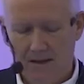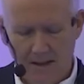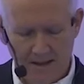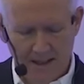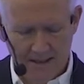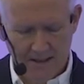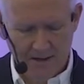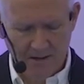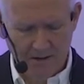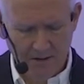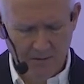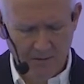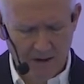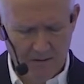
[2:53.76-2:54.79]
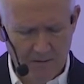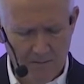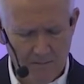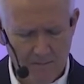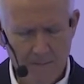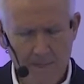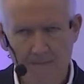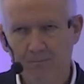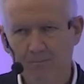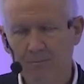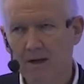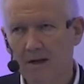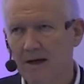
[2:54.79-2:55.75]
and that's gone as well.
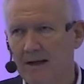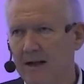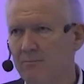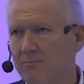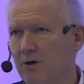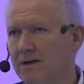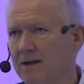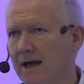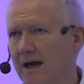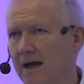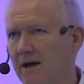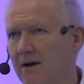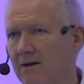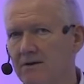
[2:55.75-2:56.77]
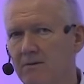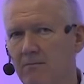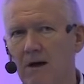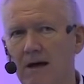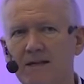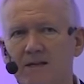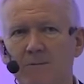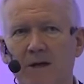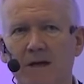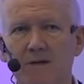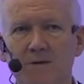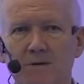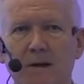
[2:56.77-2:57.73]
And then broadening it out,
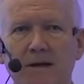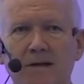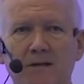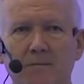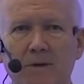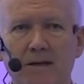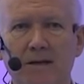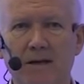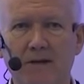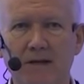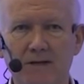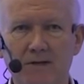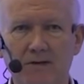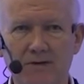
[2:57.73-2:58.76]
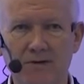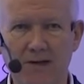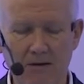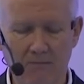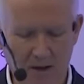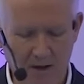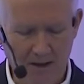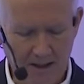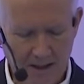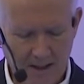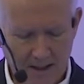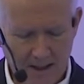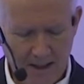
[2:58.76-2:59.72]
MySpace was meant to be the great social network,
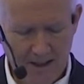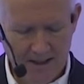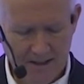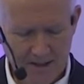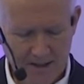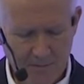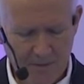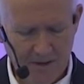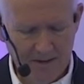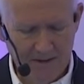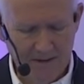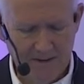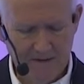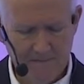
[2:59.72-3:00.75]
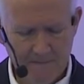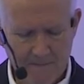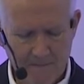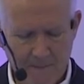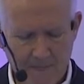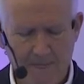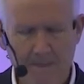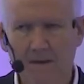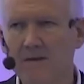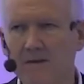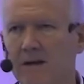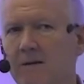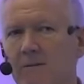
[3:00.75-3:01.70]
and it's disappeared.
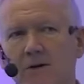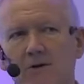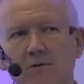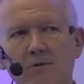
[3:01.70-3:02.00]
Think about